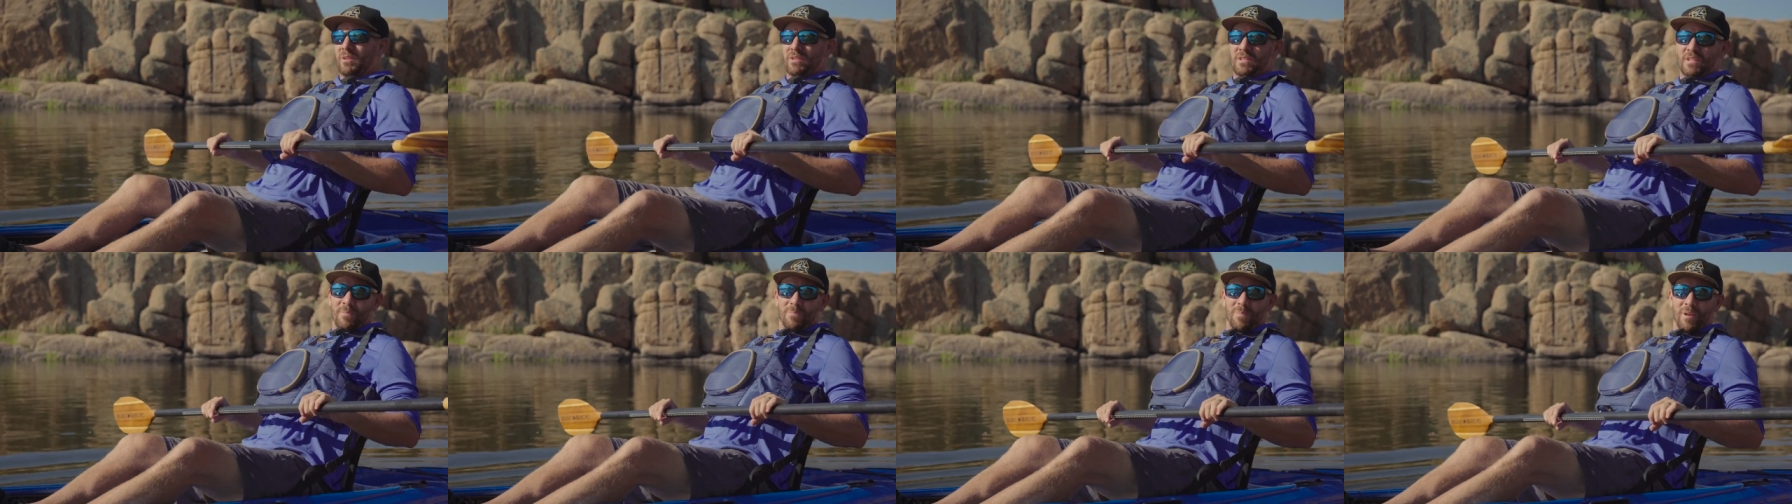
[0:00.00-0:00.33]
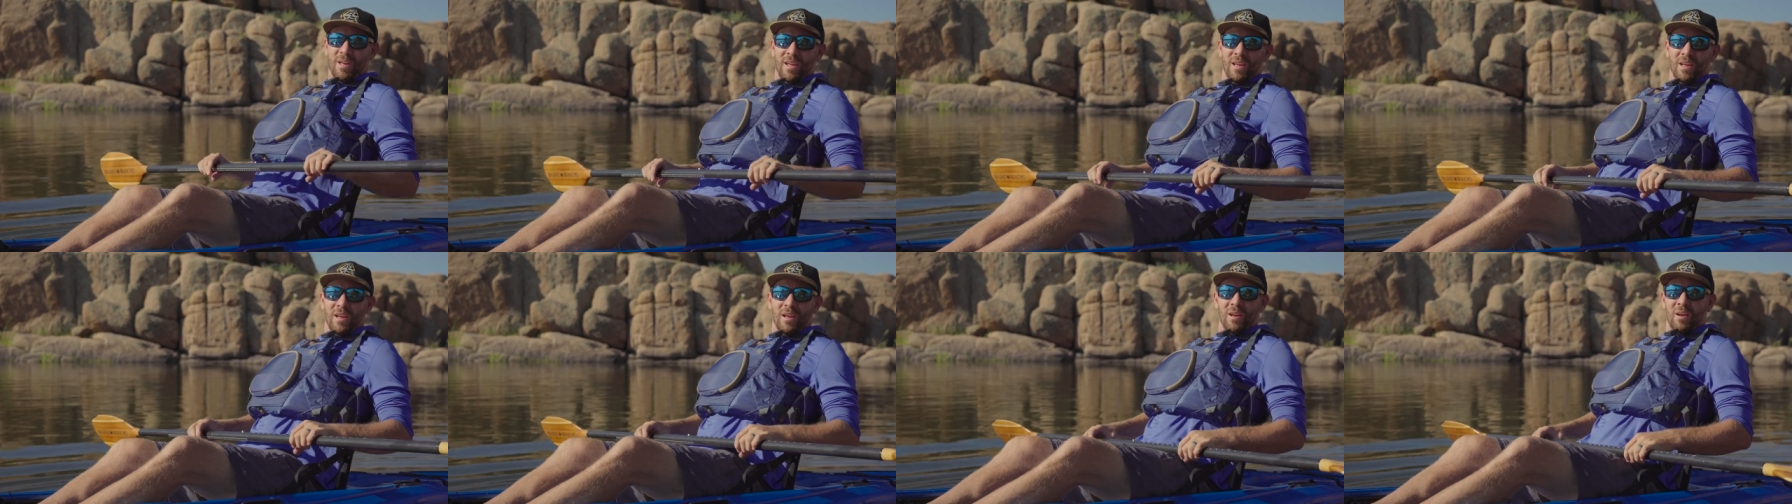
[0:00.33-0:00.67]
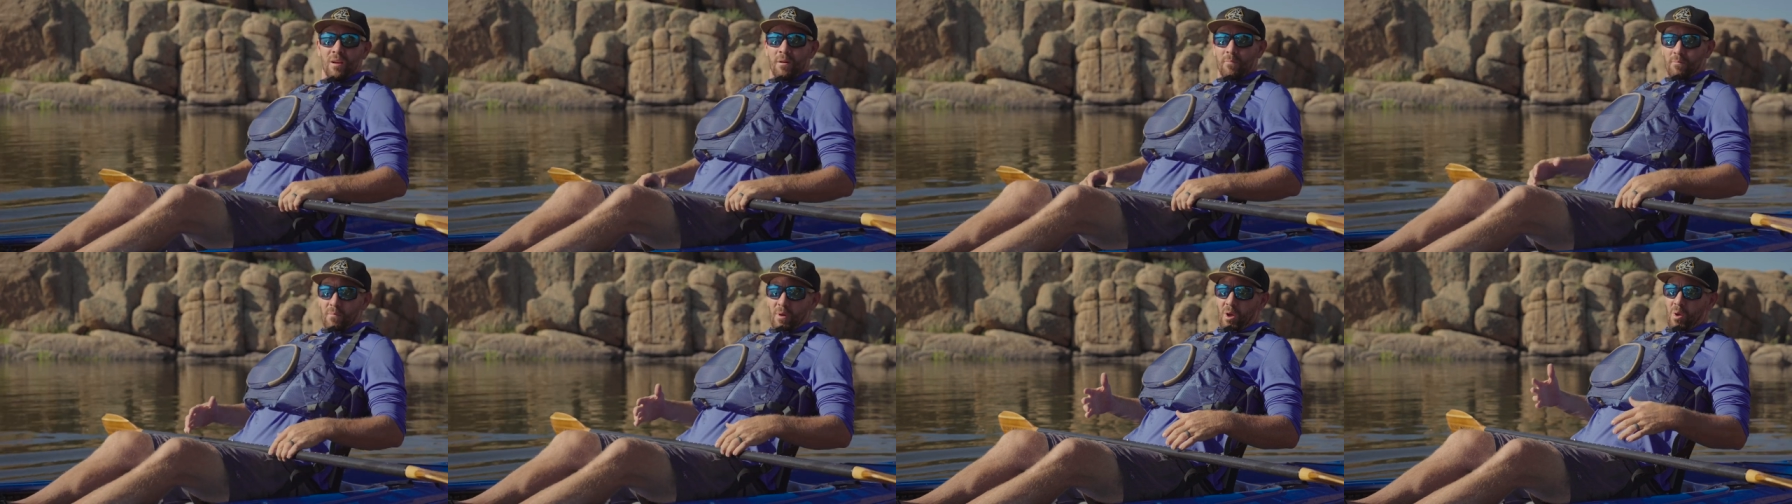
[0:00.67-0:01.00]
tippy.
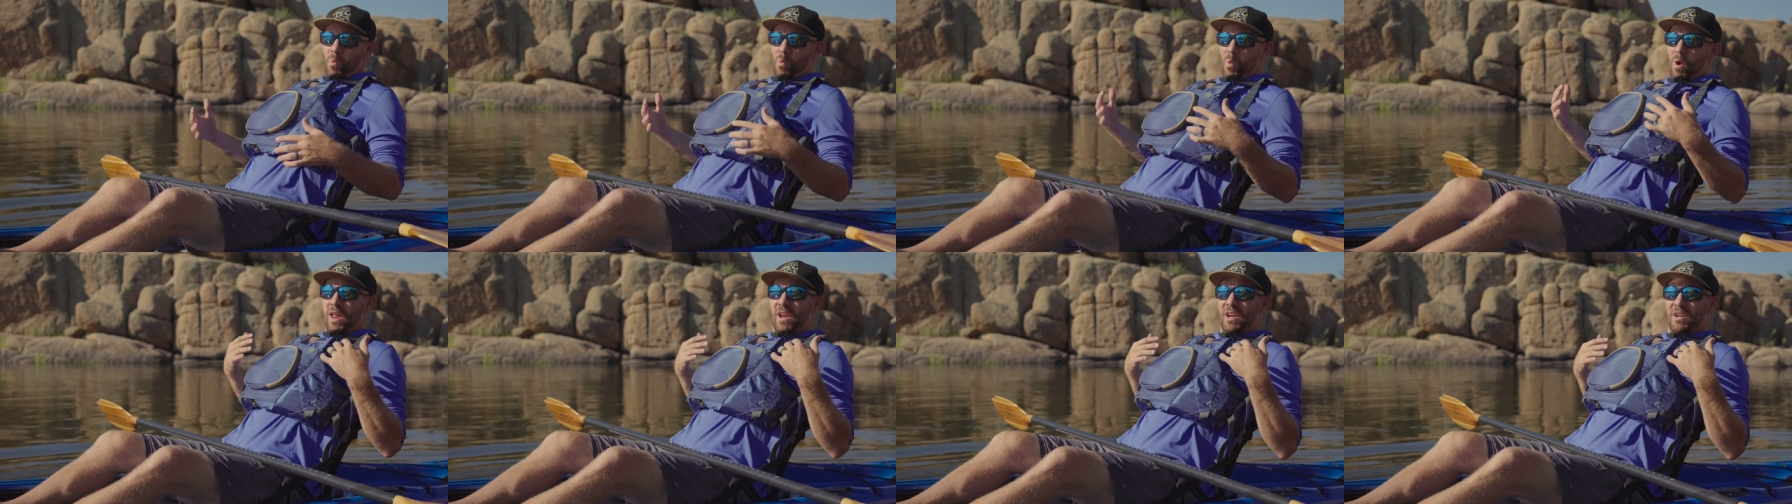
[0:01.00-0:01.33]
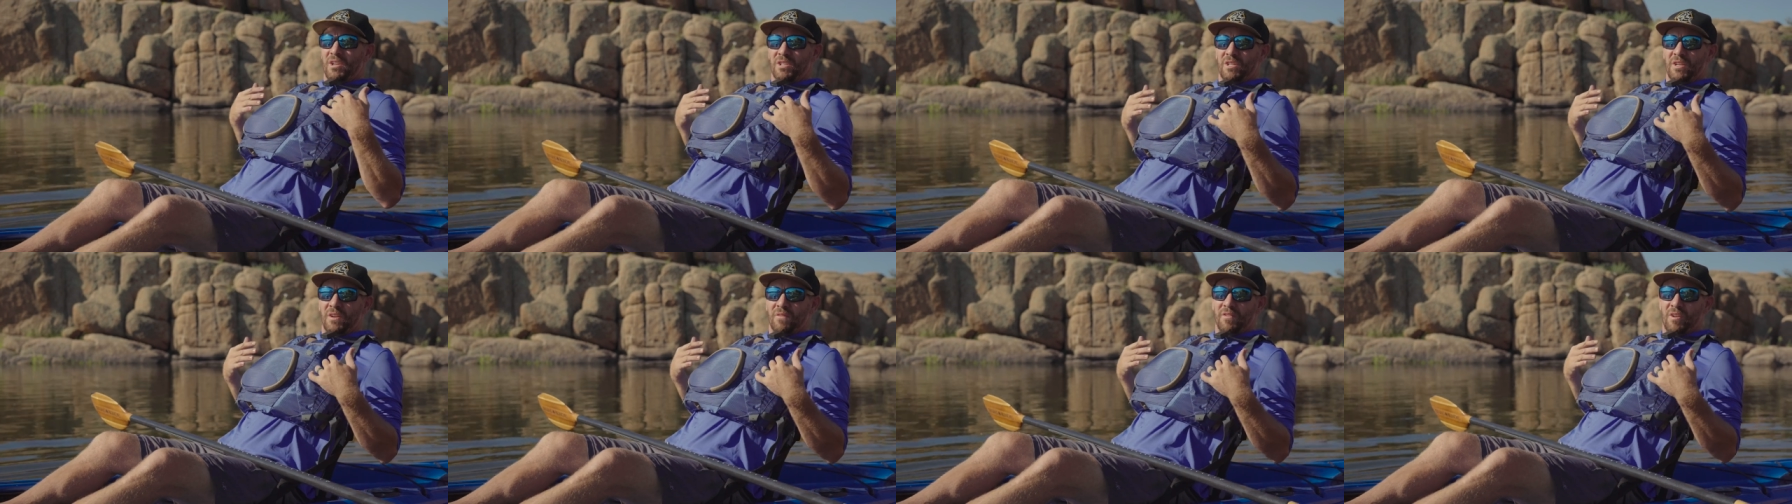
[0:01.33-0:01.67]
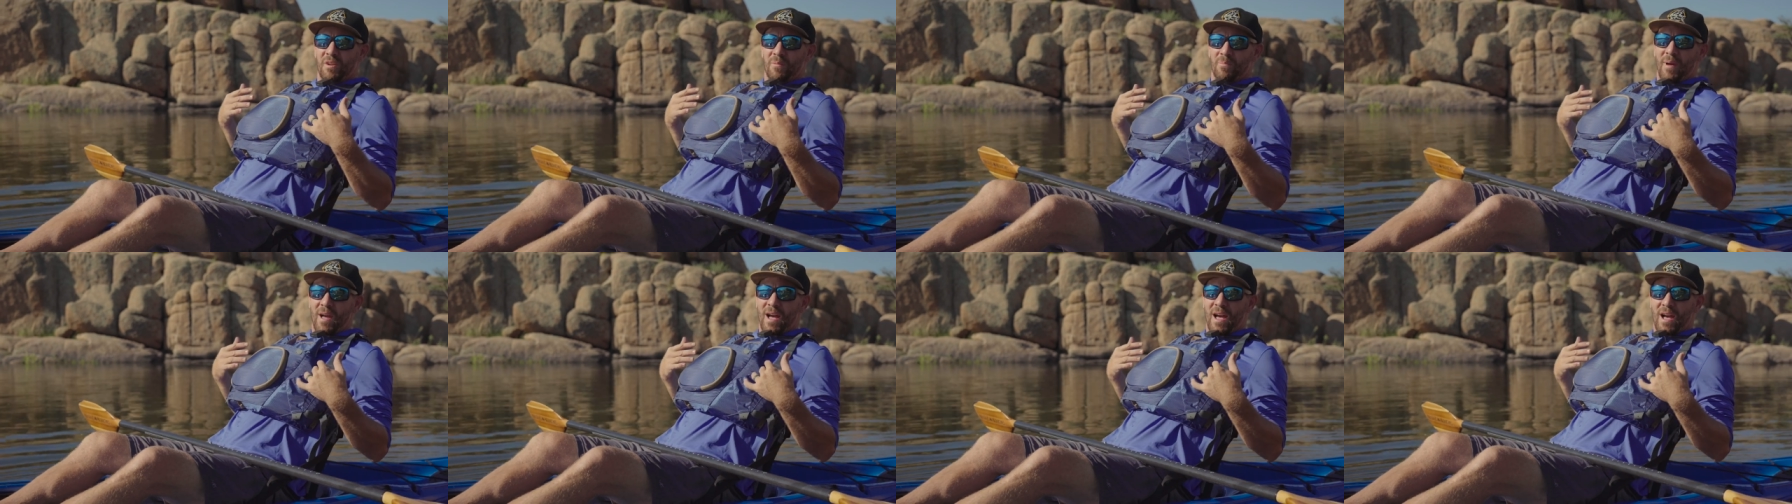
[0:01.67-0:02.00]
My weight is
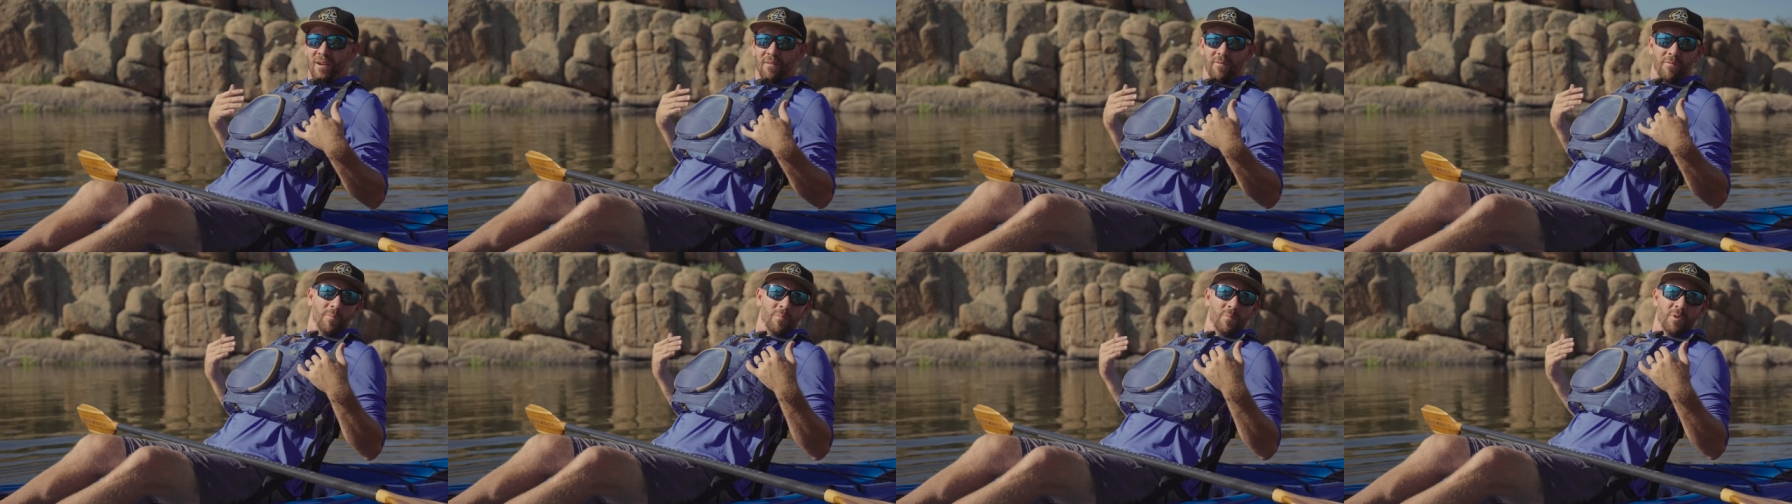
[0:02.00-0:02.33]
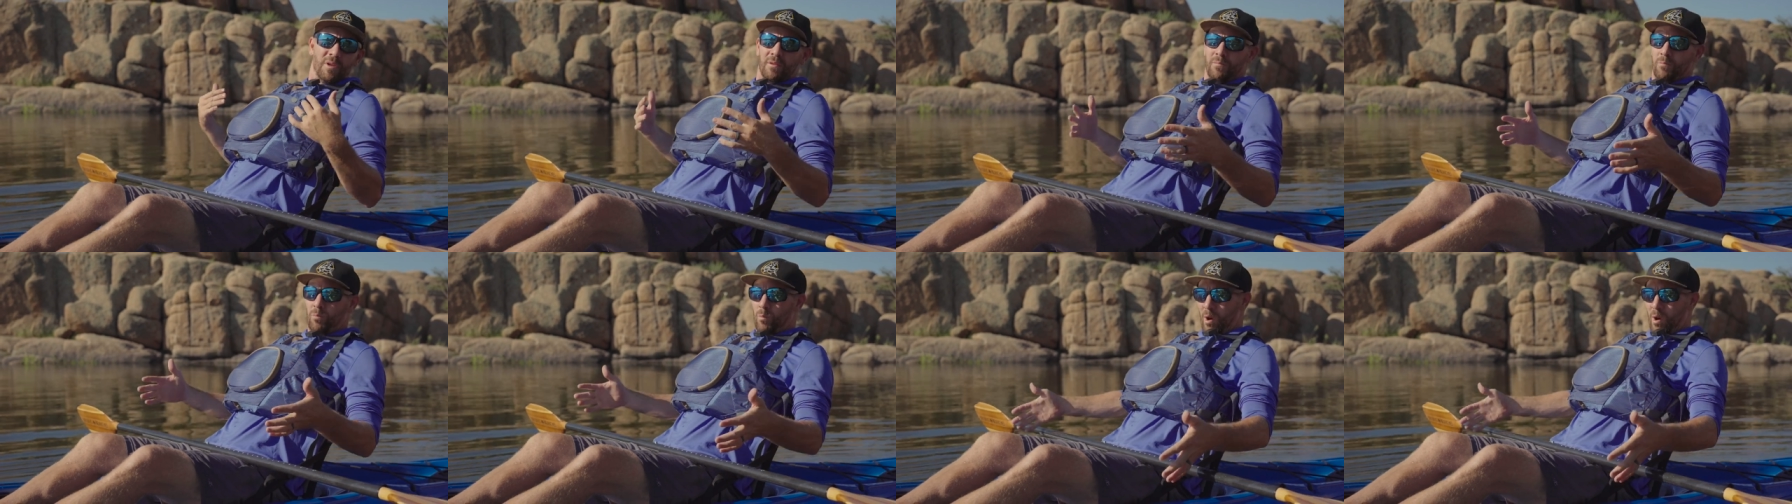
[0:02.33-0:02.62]
shifted back from the